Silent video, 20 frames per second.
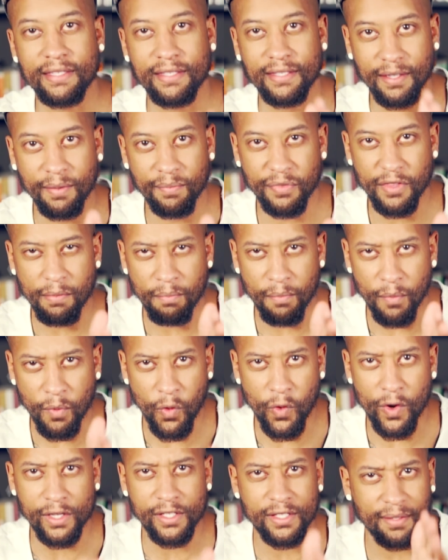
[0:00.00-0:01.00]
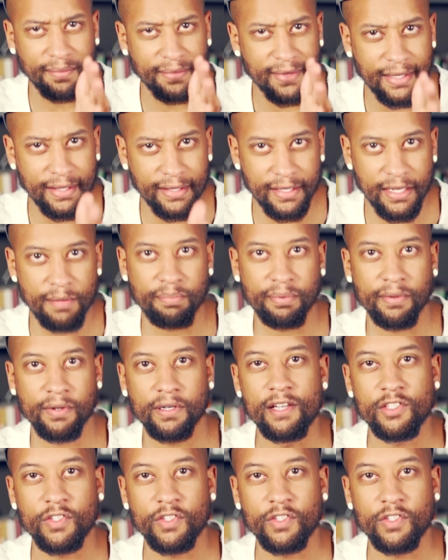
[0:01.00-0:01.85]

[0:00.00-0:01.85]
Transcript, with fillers: something more, something deeper.